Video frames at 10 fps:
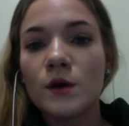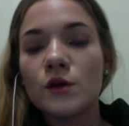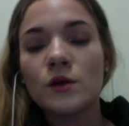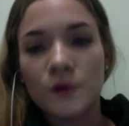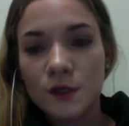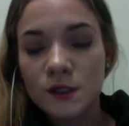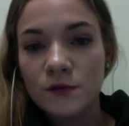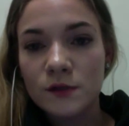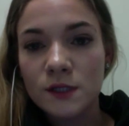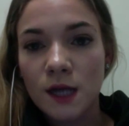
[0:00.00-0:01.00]
University of
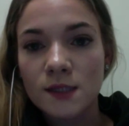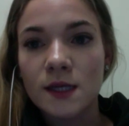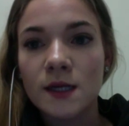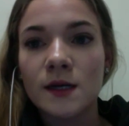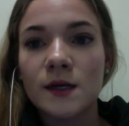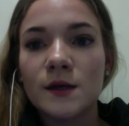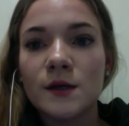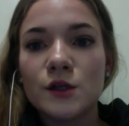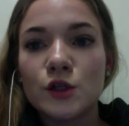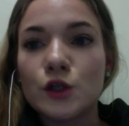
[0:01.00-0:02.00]
Wisconsin
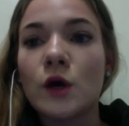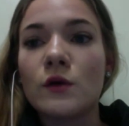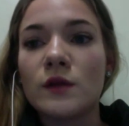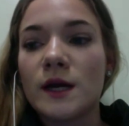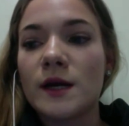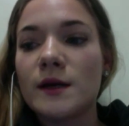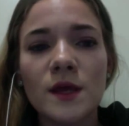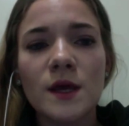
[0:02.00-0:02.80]
to go there.